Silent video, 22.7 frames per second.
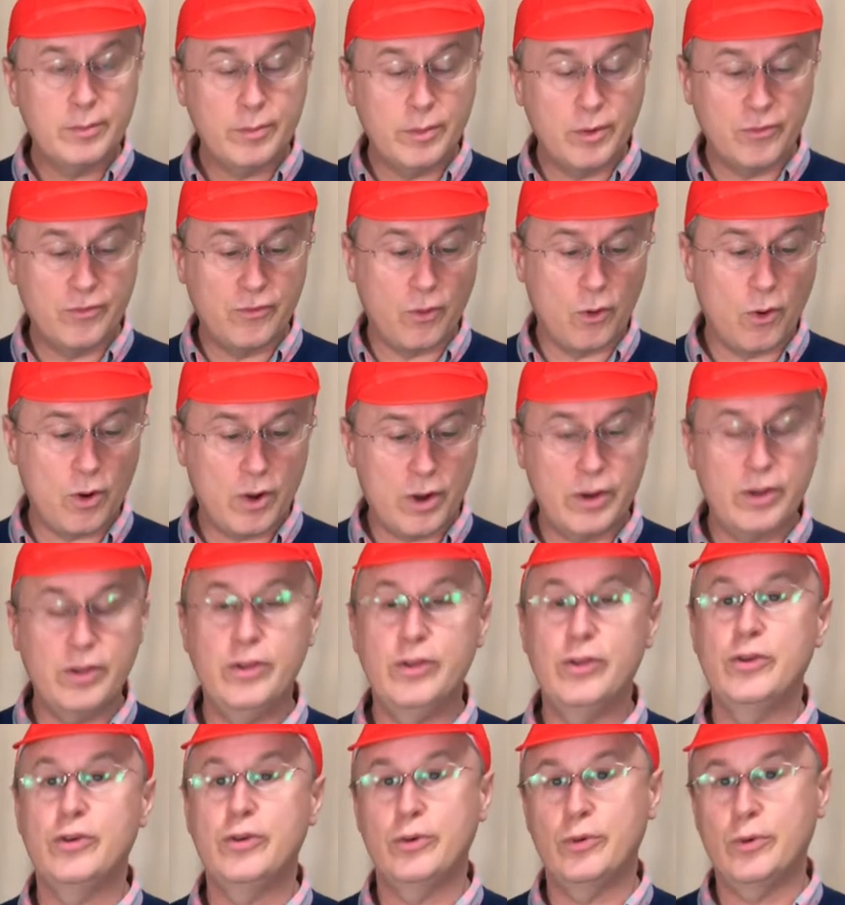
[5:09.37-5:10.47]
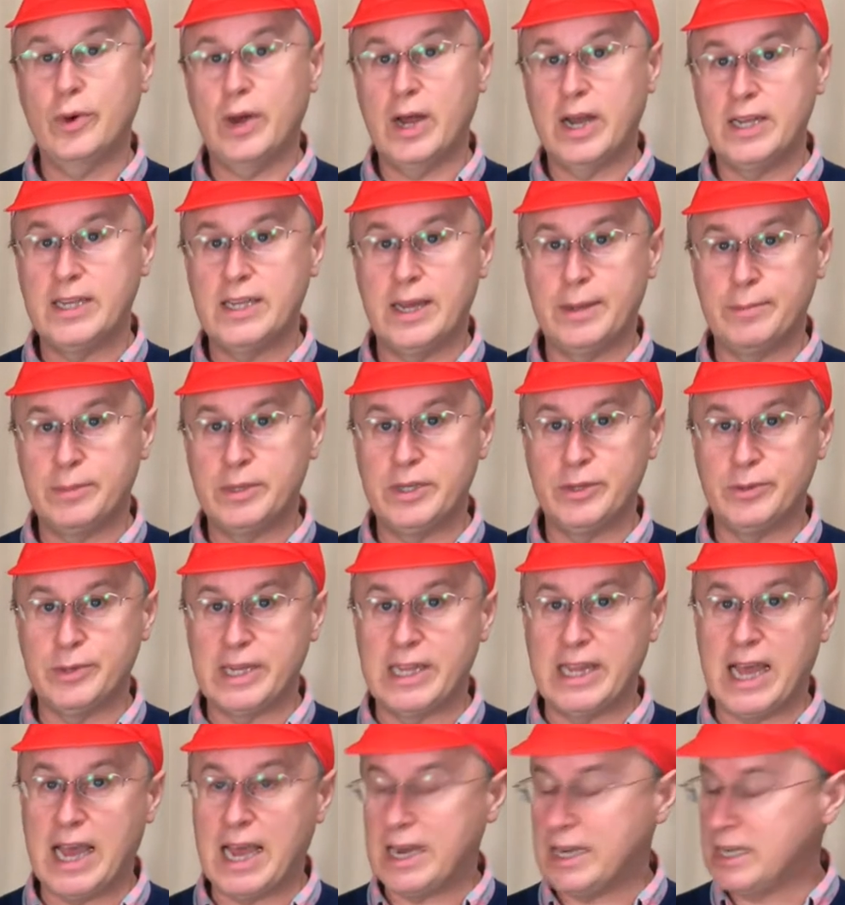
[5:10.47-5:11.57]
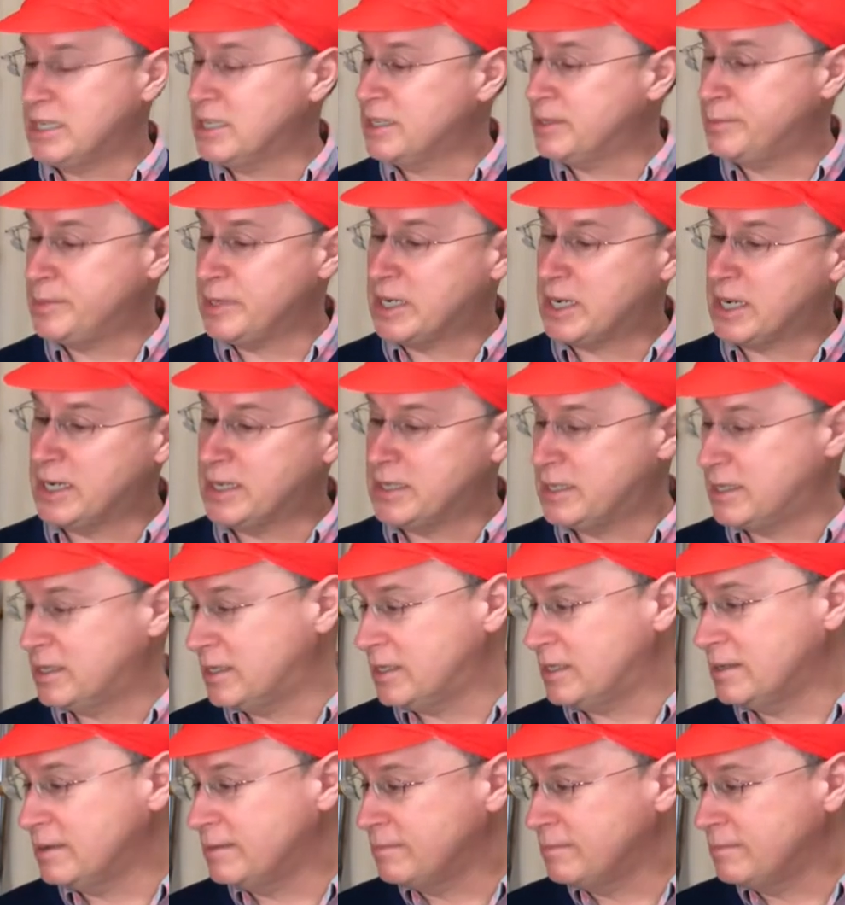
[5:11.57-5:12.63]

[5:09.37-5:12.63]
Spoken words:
before you attempt doing that, just because